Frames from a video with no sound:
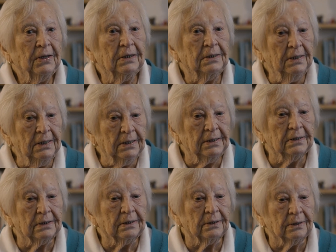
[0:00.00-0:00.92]
It
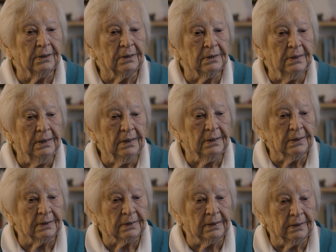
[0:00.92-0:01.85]

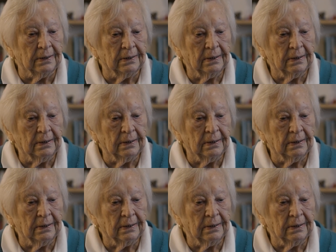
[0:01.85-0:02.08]
needed